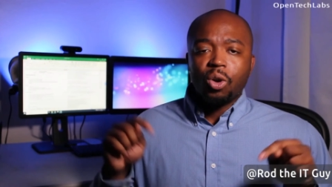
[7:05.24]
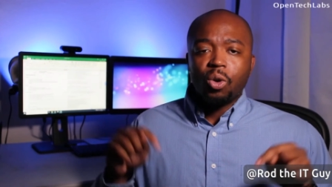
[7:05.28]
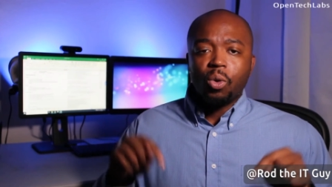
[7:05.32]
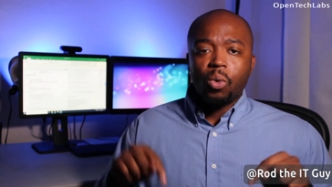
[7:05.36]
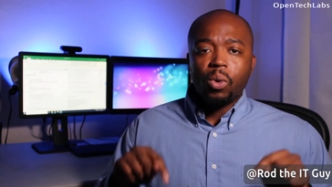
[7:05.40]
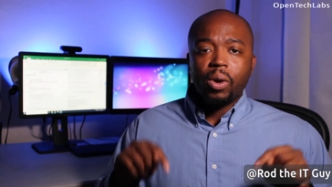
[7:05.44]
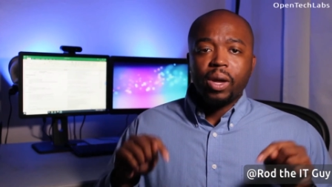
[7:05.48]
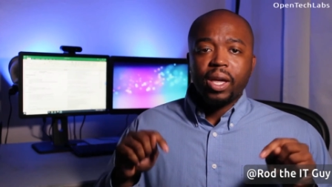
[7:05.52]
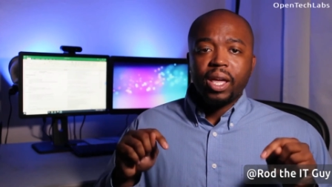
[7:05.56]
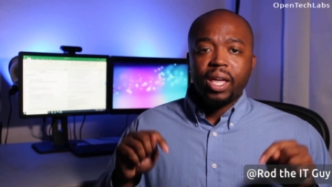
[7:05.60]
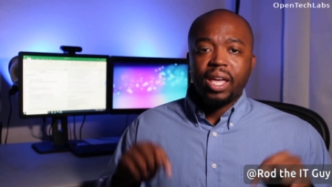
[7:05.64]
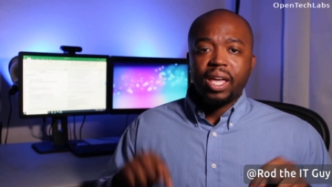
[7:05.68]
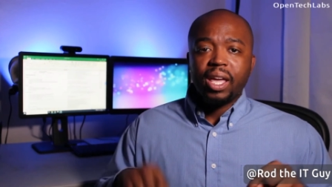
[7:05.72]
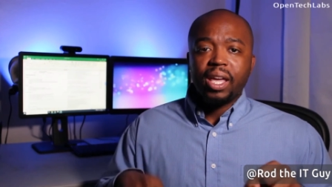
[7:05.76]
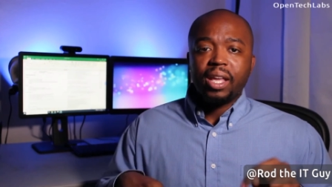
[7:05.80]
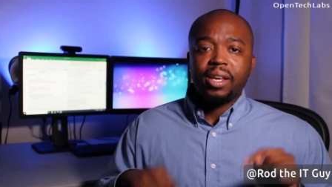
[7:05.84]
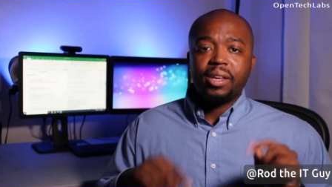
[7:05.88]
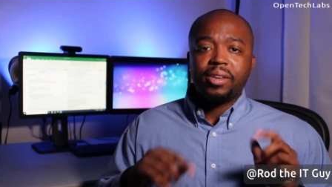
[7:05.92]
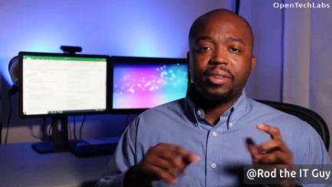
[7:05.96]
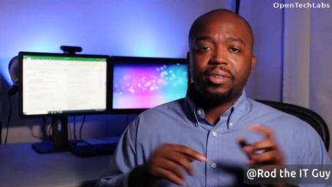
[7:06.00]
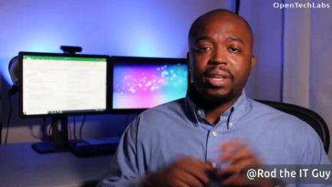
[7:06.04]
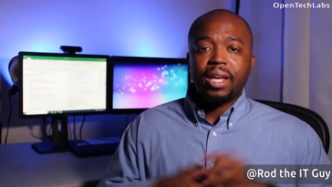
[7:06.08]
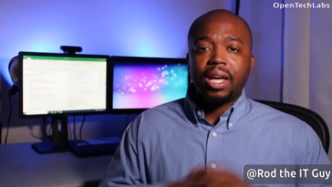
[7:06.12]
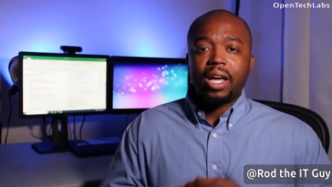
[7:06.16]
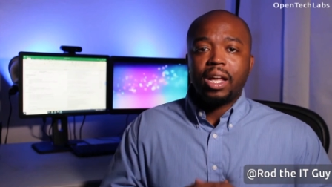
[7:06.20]
go ahead
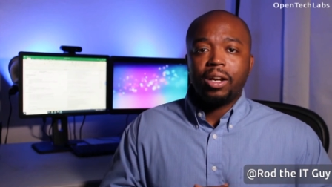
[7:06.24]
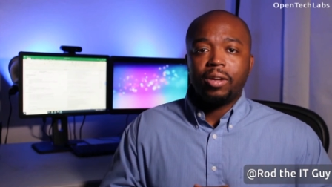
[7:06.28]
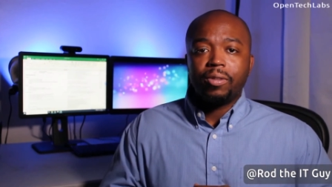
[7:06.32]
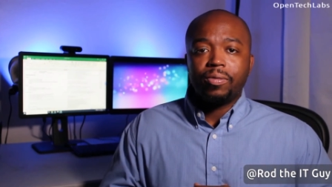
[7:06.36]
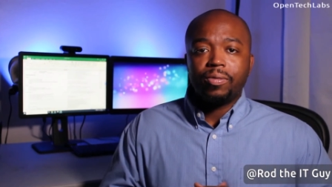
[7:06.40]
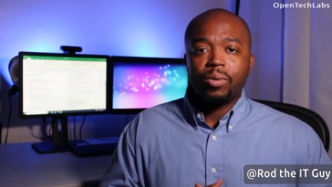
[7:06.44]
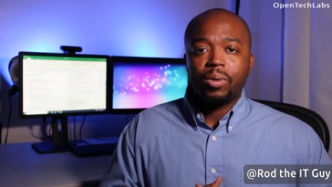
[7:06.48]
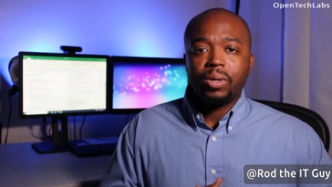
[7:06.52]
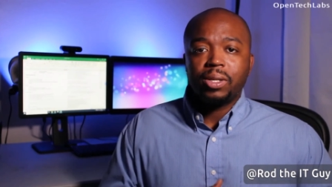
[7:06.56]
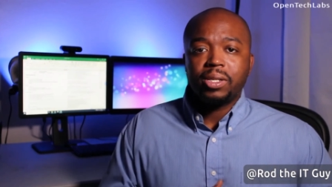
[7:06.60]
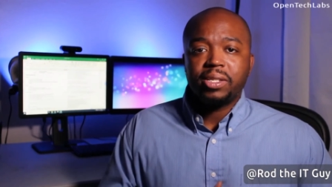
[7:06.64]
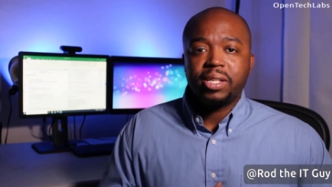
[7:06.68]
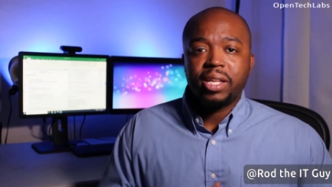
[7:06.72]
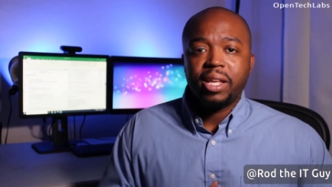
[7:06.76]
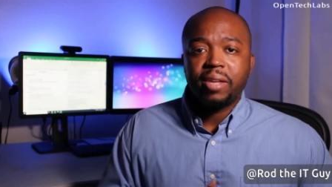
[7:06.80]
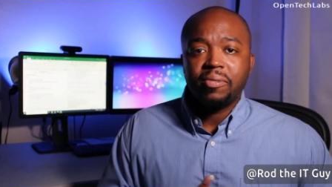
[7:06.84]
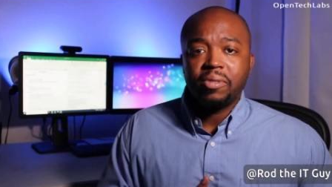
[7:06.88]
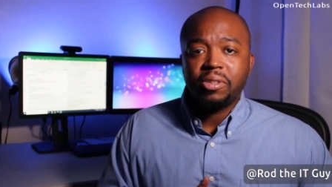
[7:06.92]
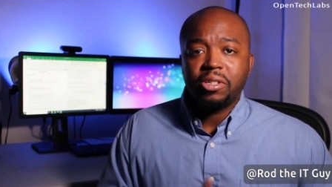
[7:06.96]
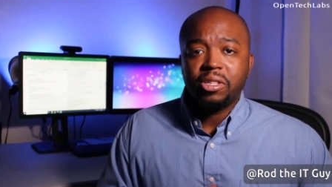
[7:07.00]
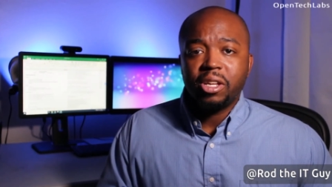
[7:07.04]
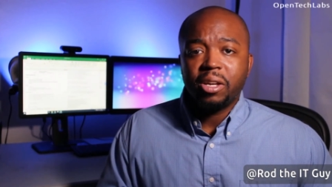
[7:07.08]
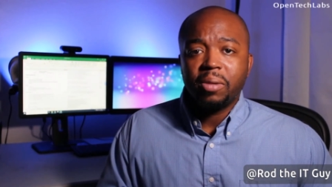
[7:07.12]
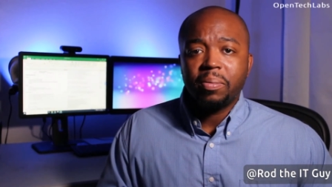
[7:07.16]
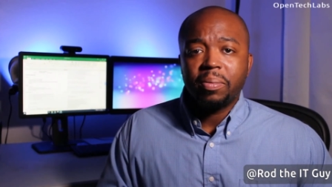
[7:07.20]
and sign up for the
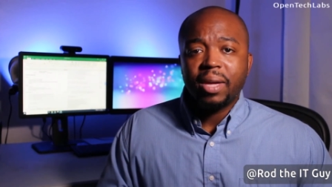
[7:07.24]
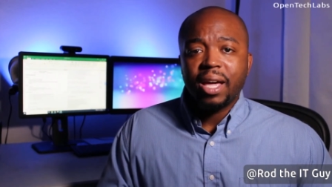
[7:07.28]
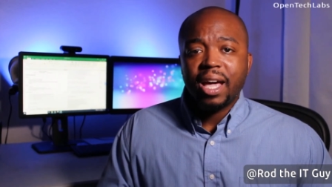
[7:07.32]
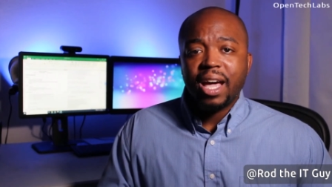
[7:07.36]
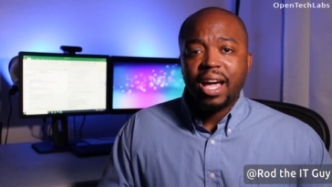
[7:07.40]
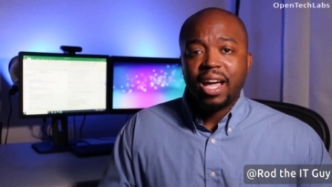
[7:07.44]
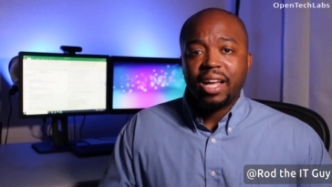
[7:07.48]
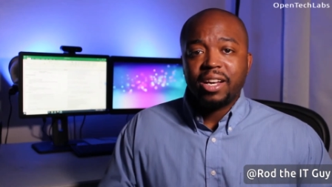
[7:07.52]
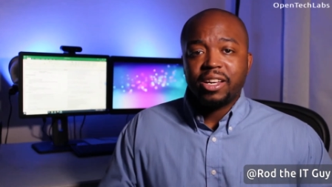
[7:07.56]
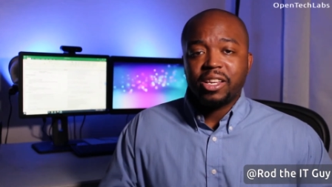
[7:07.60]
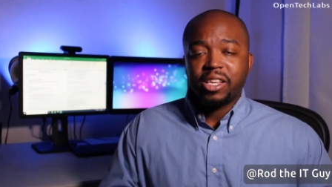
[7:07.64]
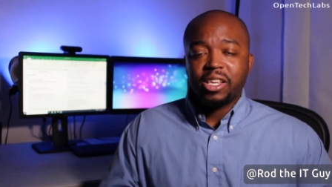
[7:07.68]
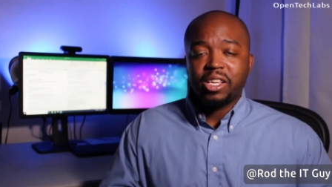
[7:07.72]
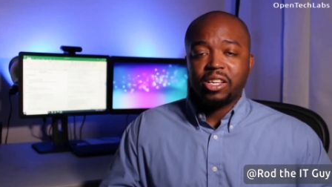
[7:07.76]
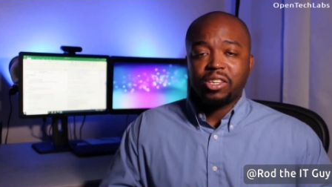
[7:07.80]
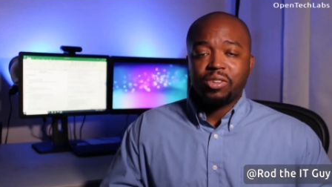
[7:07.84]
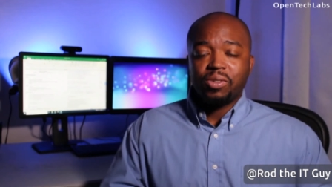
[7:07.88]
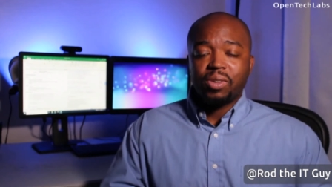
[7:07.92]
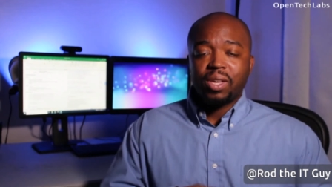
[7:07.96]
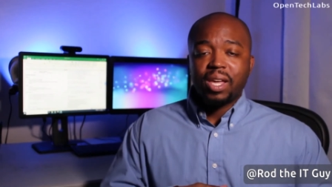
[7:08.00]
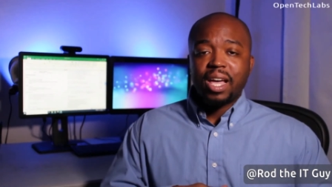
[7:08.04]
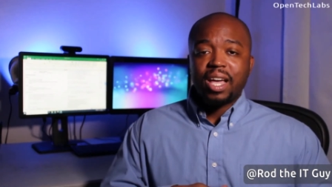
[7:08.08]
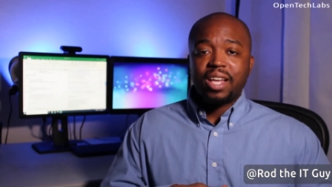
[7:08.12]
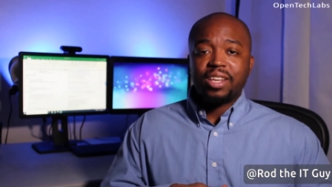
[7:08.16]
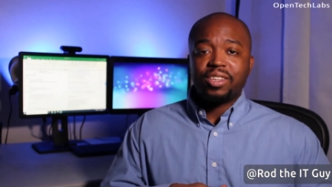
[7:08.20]
7-step guide to get
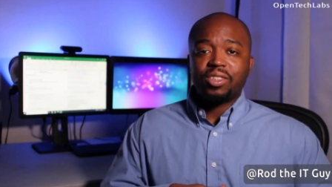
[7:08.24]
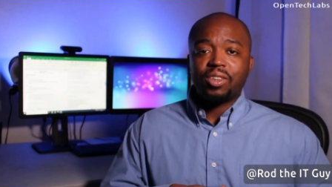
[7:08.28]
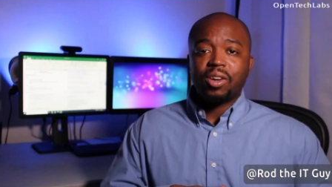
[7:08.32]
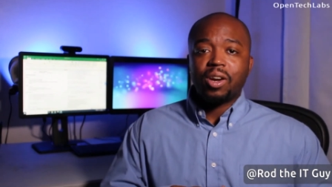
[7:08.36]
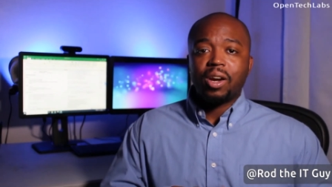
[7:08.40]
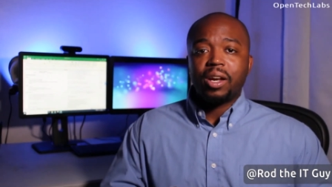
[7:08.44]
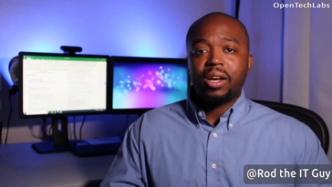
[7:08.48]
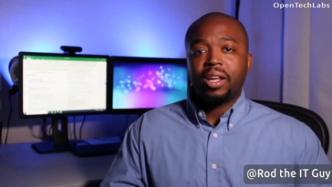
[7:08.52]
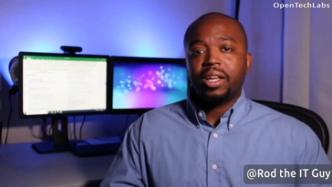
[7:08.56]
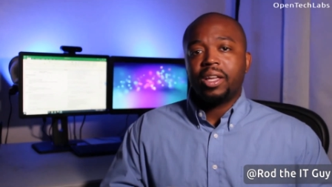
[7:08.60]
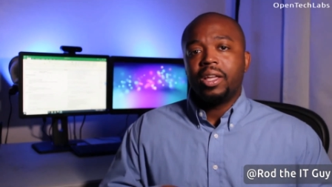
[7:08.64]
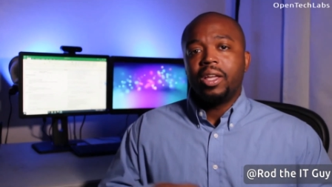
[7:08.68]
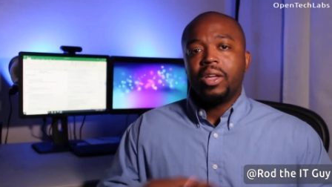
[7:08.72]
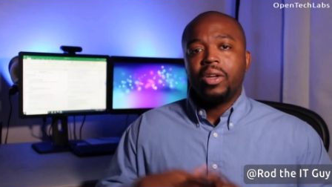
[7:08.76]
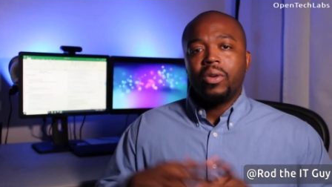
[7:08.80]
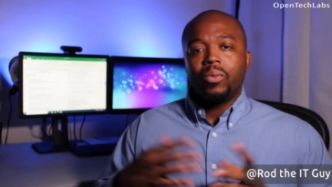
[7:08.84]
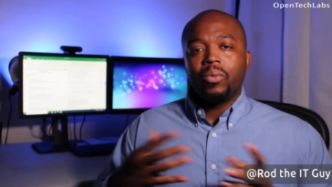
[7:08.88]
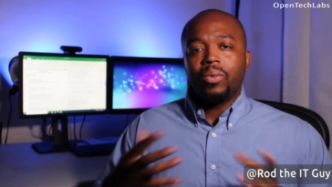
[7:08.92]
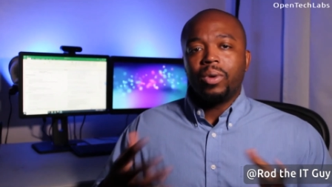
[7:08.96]
you guys started.